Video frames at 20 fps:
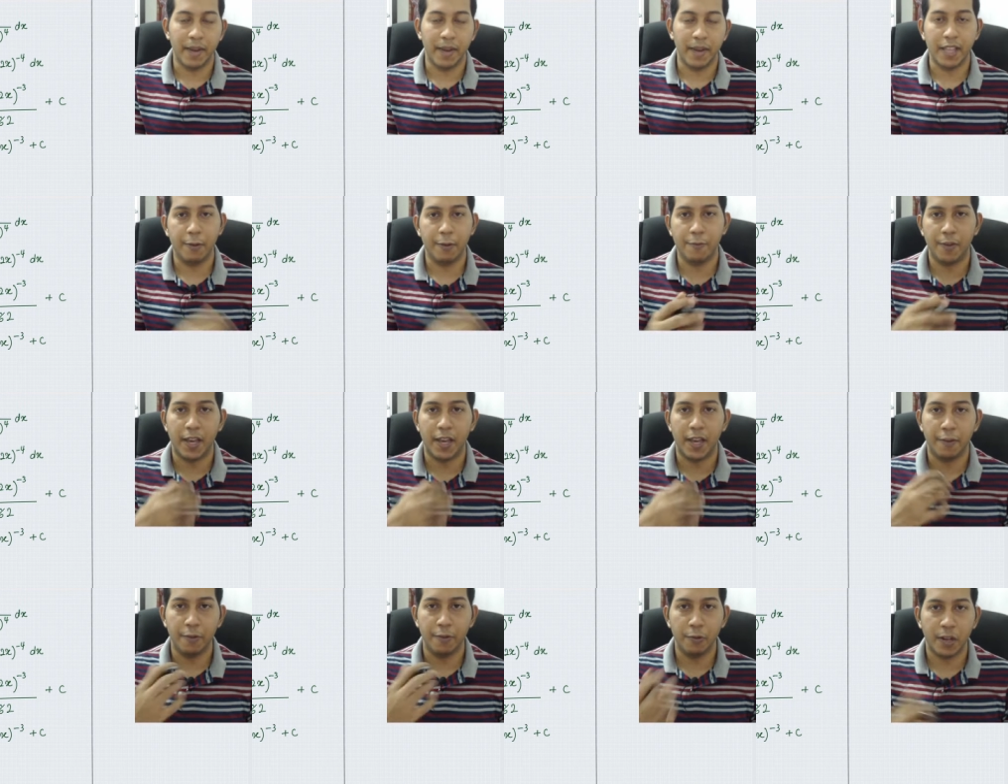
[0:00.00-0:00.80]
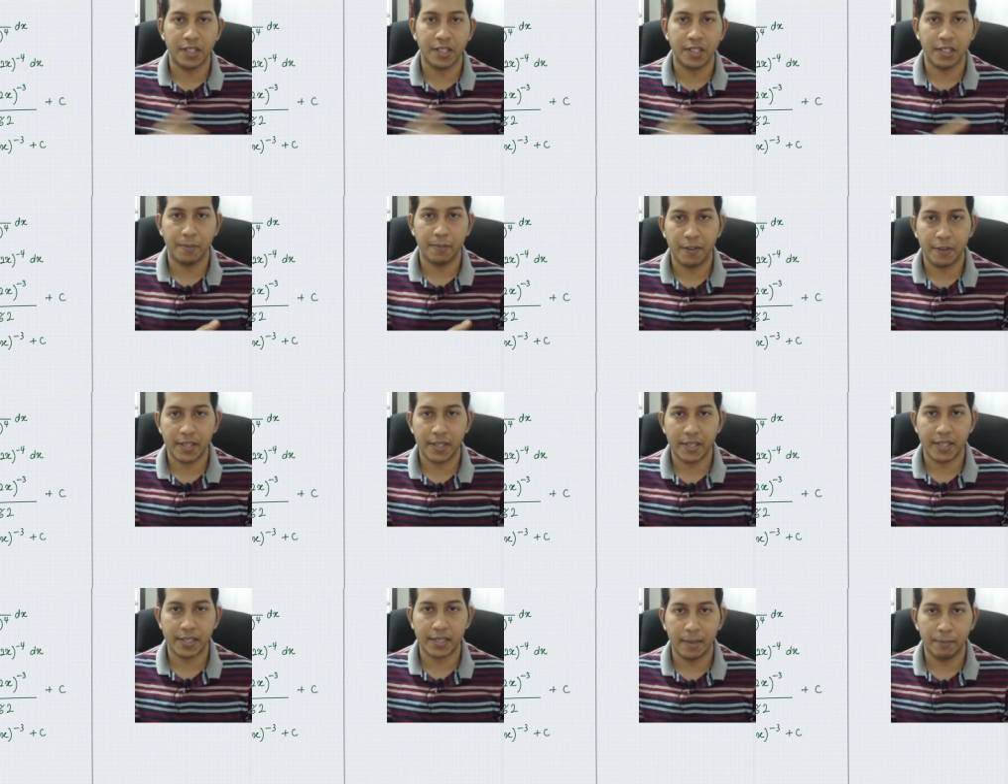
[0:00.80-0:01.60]
By the way, if you haven't watched the
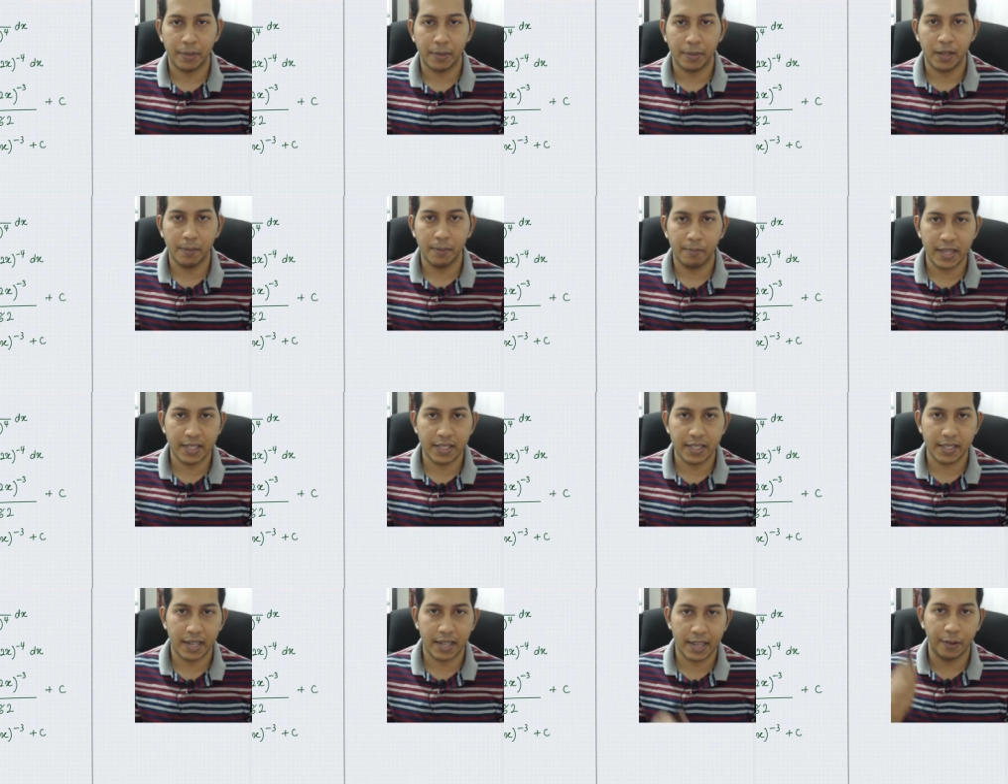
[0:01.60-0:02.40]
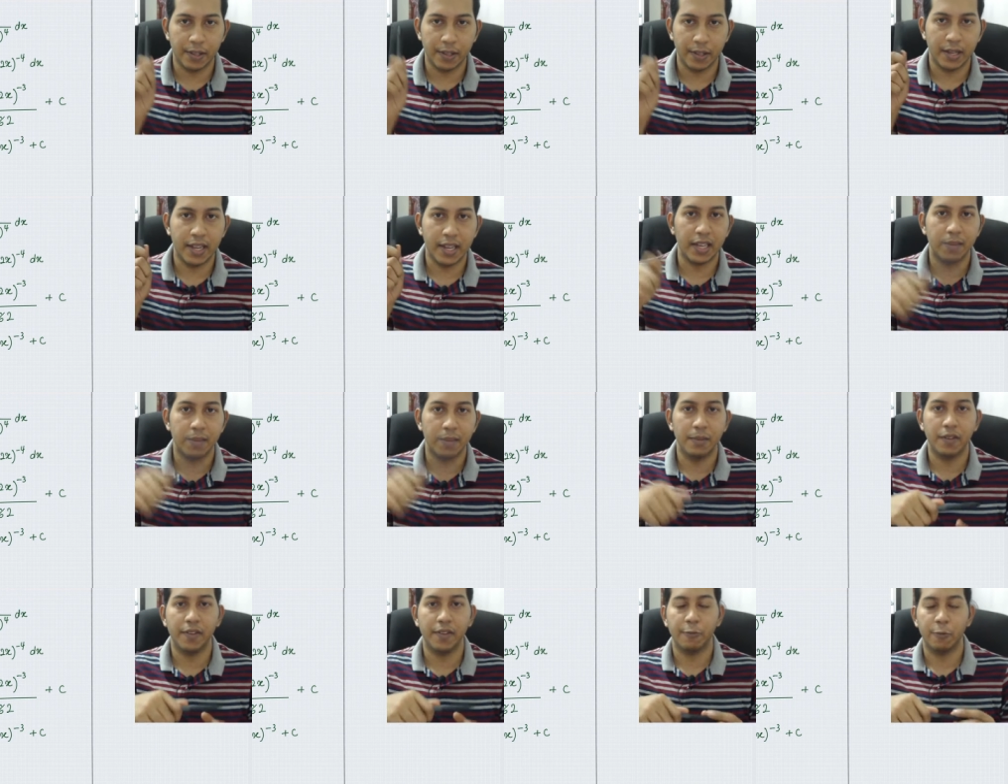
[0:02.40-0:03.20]
previous example, please click on the link
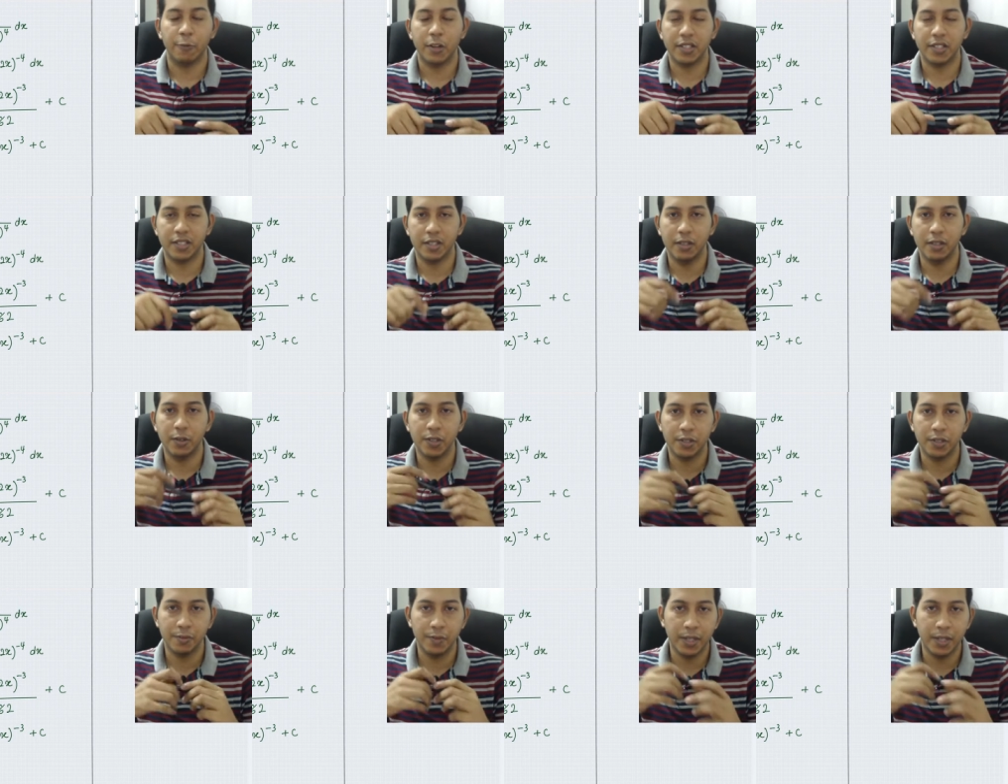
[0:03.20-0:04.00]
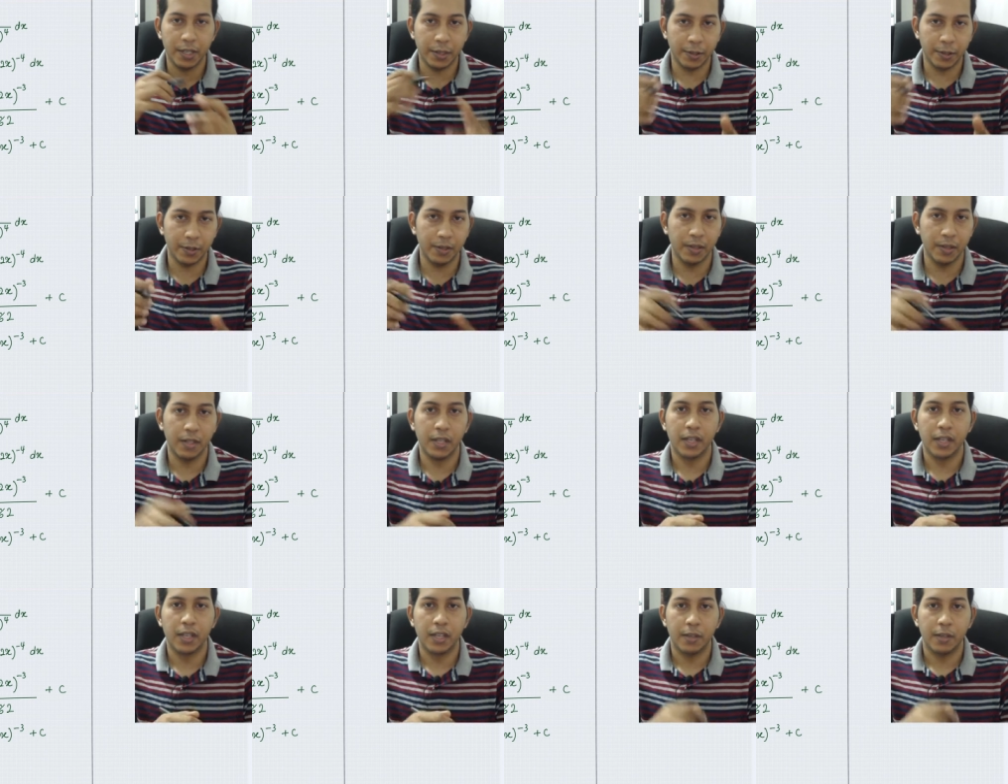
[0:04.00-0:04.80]
above and watch those video
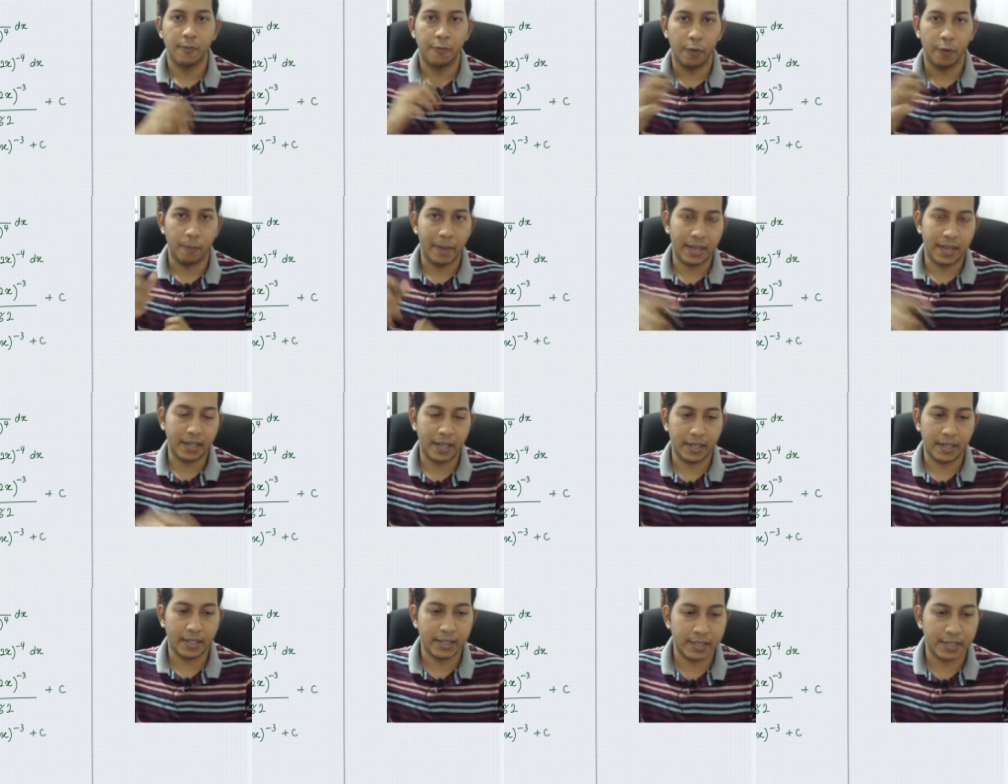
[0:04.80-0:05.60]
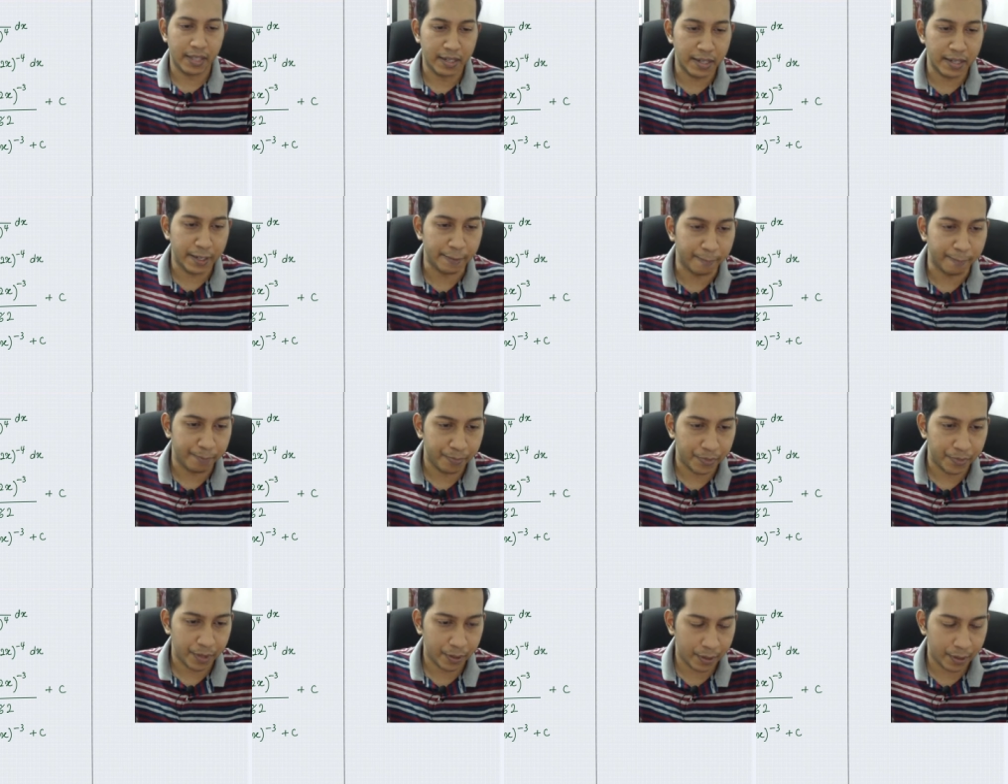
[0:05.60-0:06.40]
for better understanding.
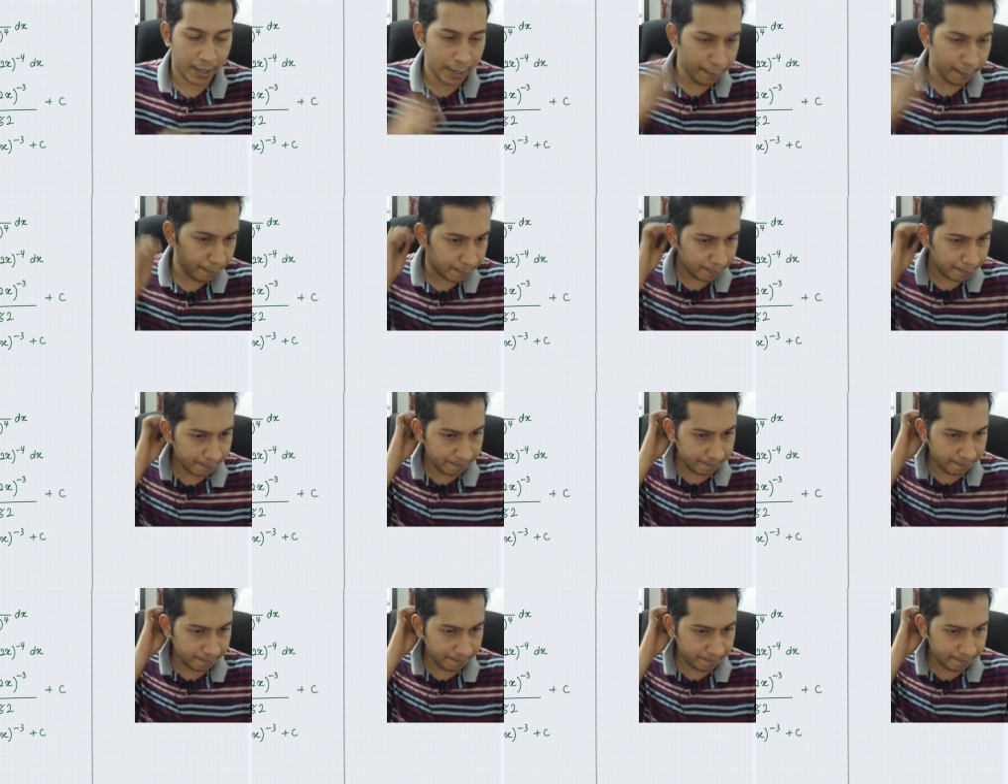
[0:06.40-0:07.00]
Okay.